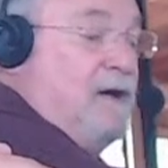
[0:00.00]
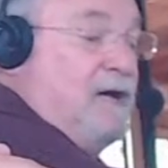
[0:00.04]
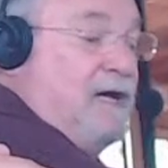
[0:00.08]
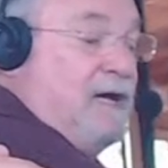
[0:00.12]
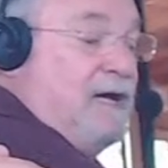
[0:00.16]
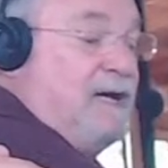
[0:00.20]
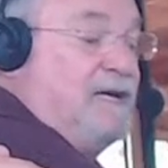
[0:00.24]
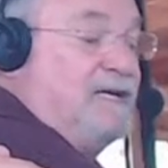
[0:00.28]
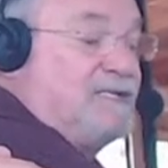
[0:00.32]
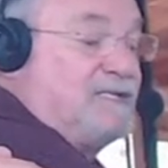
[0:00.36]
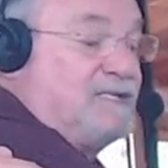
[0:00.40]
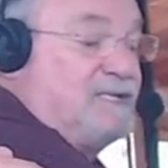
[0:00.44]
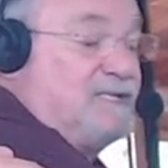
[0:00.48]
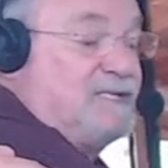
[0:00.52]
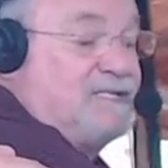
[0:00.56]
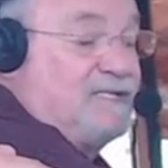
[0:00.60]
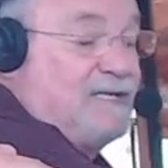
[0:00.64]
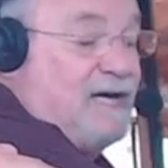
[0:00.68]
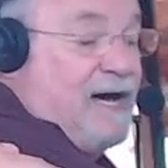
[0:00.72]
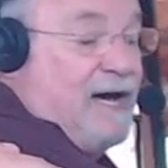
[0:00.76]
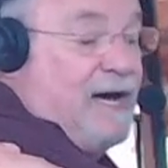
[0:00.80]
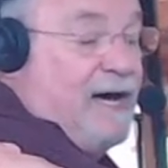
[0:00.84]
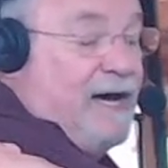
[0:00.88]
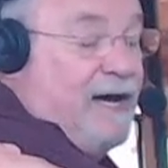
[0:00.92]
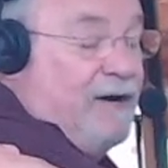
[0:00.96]
east
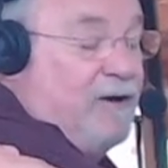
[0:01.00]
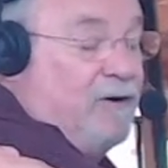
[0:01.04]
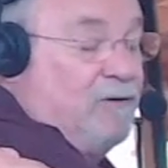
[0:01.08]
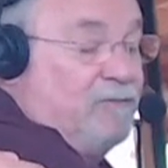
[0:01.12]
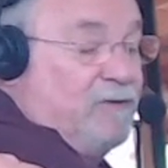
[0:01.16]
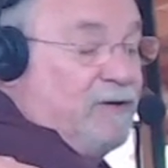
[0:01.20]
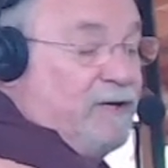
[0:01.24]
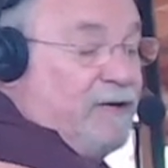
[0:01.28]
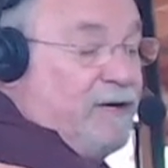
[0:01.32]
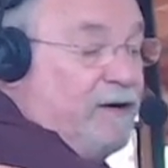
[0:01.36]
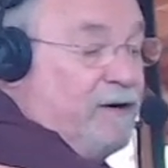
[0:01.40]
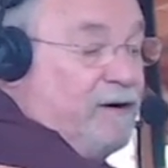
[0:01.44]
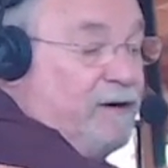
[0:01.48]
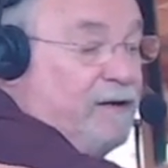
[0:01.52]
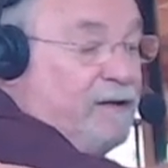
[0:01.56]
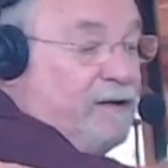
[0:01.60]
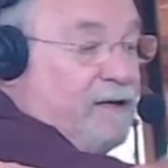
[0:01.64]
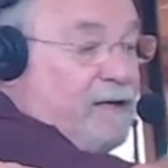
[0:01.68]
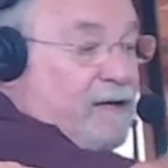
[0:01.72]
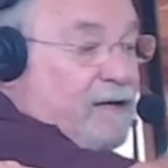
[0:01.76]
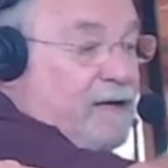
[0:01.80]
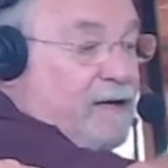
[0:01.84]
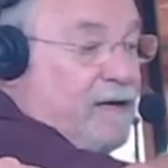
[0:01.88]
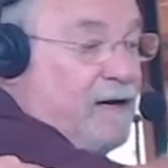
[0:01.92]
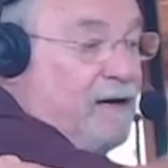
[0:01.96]
side over there in
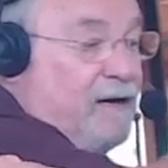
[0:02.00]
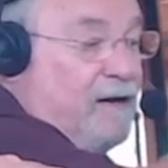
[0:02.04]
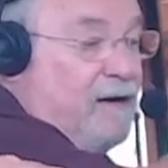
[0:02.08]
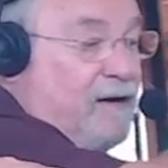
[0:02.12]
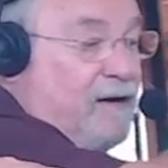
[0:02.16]
the